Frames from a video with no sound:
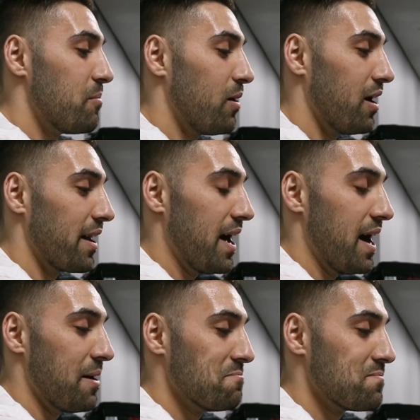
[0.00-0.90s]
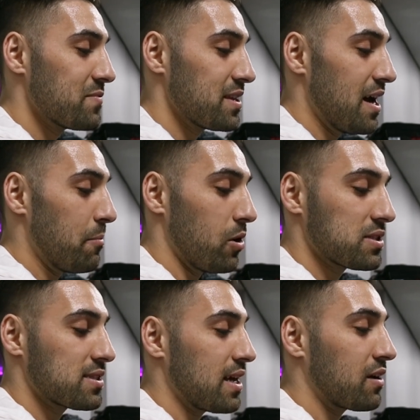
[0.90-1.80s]
But I
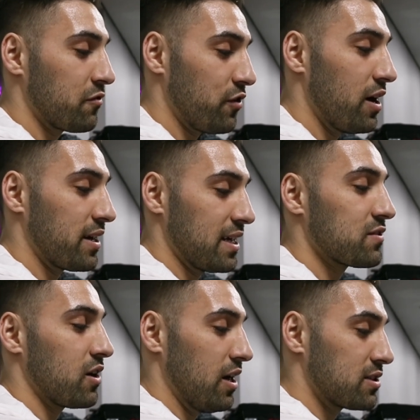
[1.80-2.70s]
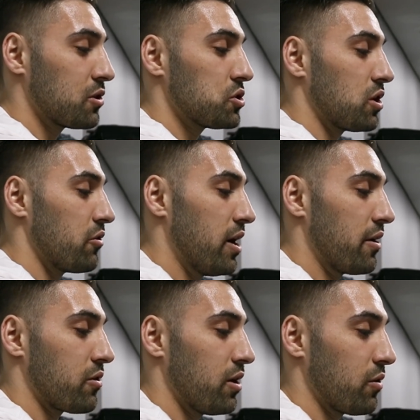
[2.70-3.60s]
boxed the second fight against a guy that took John
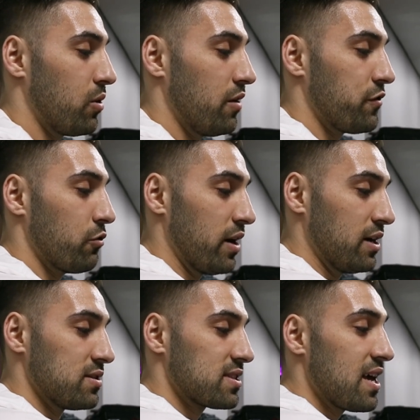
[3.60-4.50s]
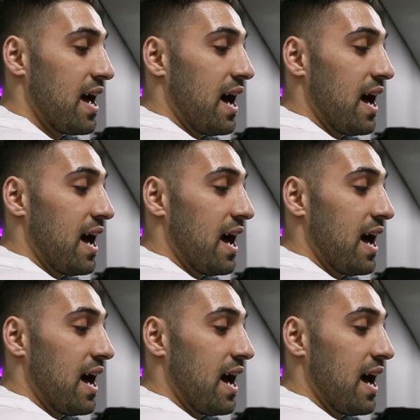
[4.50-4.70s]
Ryder quite a few rounds.